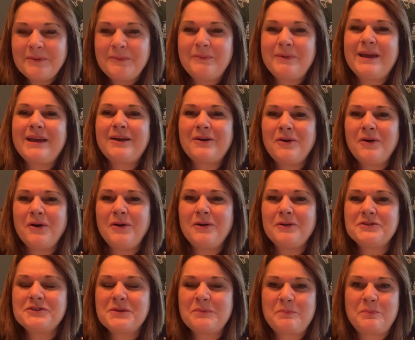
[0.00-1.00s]
We're
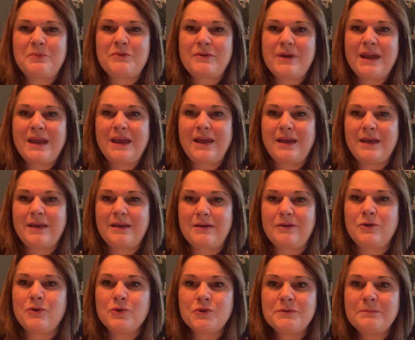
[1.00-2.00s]
called to bring
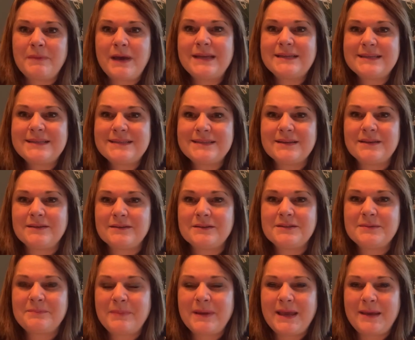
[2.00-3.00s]
good medicine
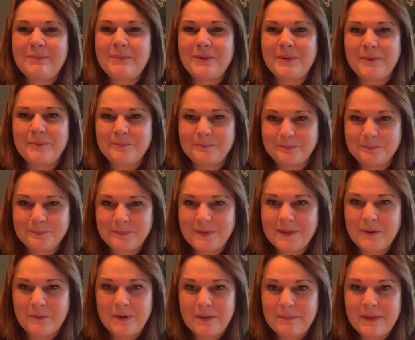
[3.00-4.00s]
to people
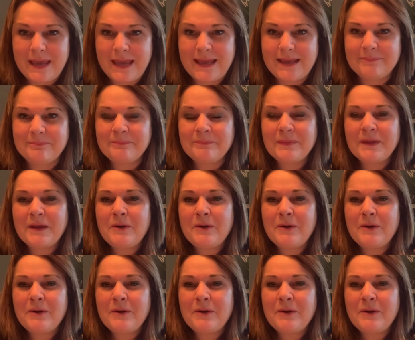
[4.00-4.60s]
that we meet.